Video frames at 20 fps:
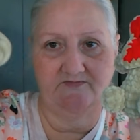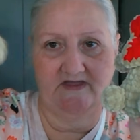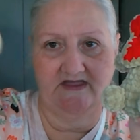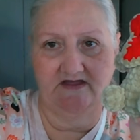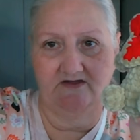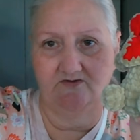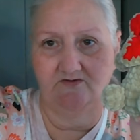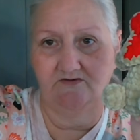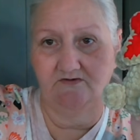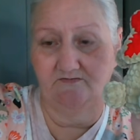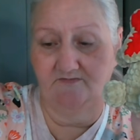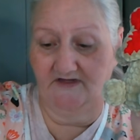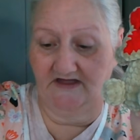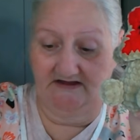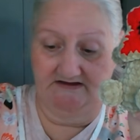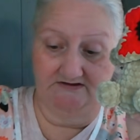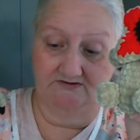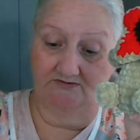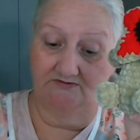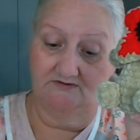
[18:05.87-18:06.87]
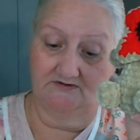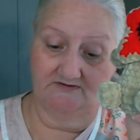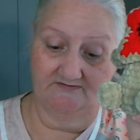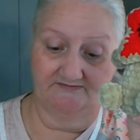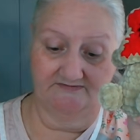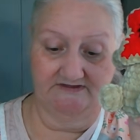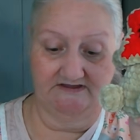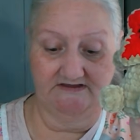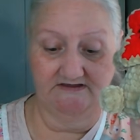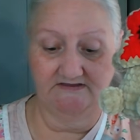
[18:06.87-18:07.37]
pile
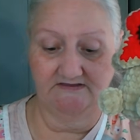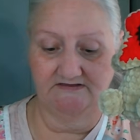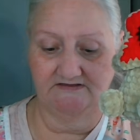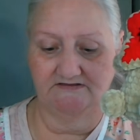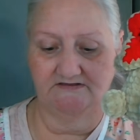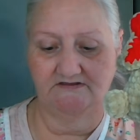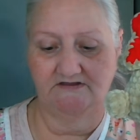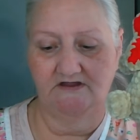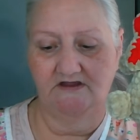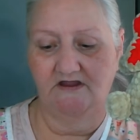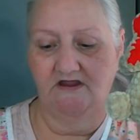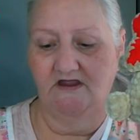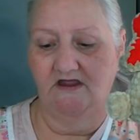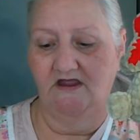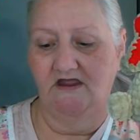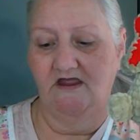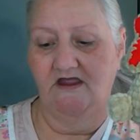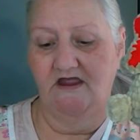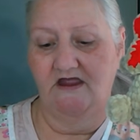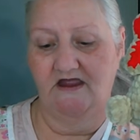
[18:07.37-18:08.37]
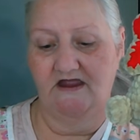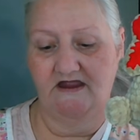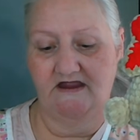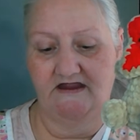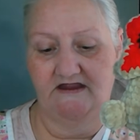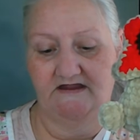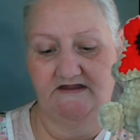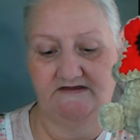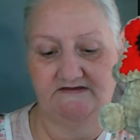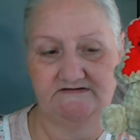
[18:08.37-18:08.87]
of legs.
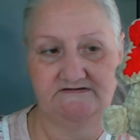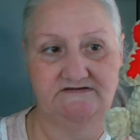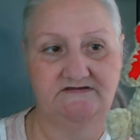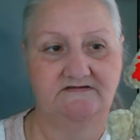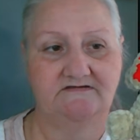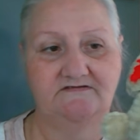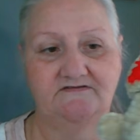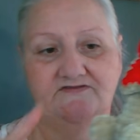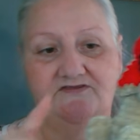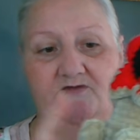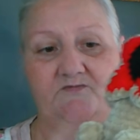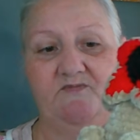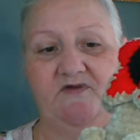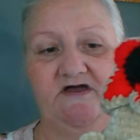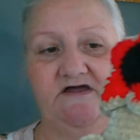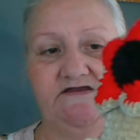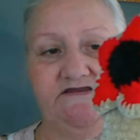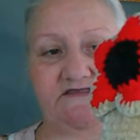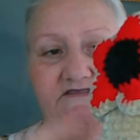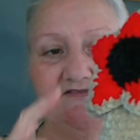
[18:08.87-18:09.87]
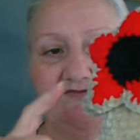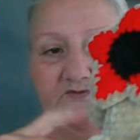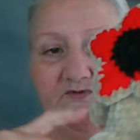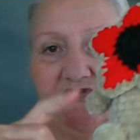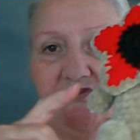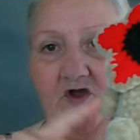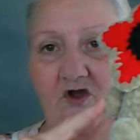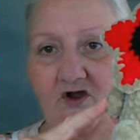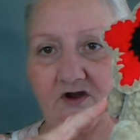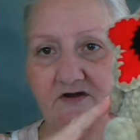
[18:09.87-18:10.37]
And the bodies
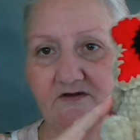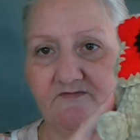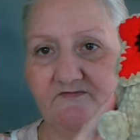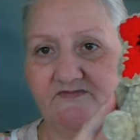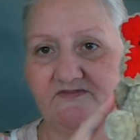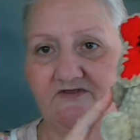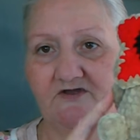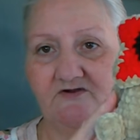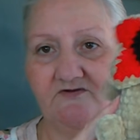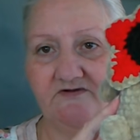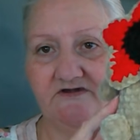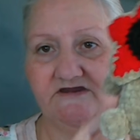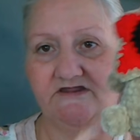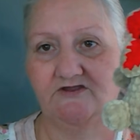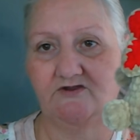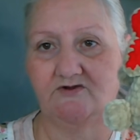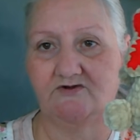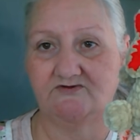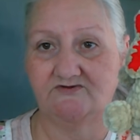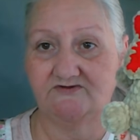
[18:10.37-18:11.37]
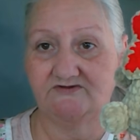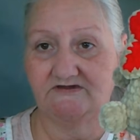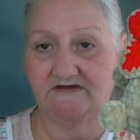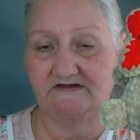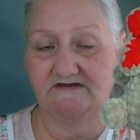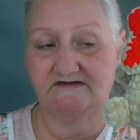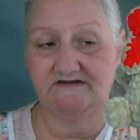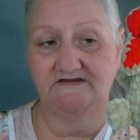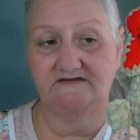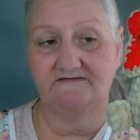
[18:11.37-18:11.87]
with the arms already
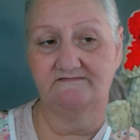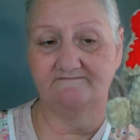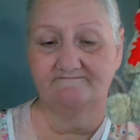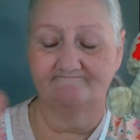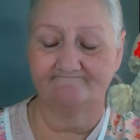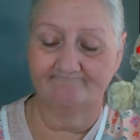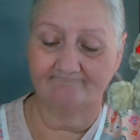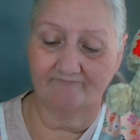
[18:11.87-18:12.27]
crocheted in.